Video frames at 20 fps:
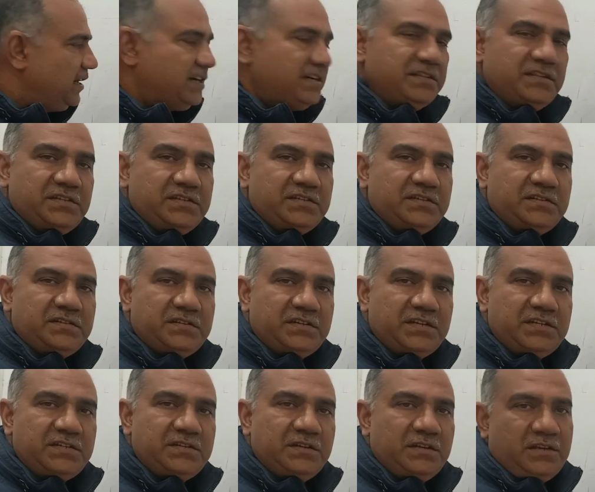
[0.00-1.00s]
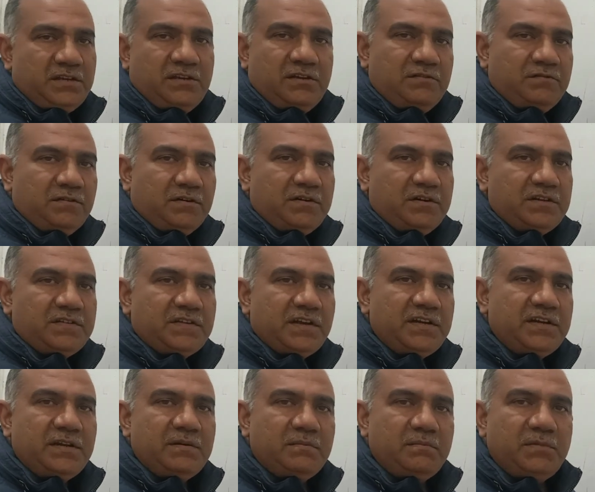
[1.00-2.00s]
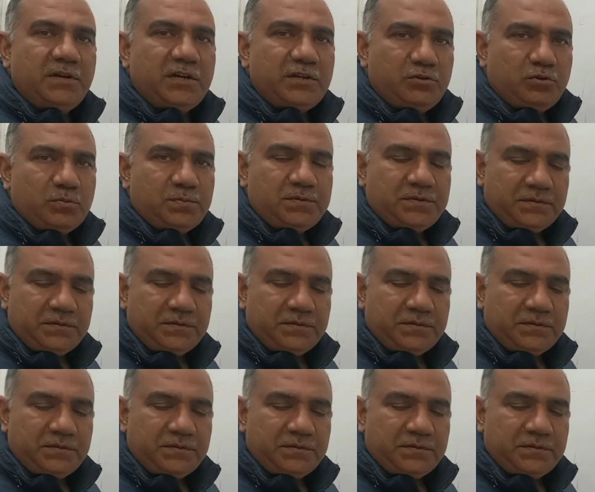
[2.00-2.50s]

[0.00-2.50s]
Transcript: this stage for deciding blood groups.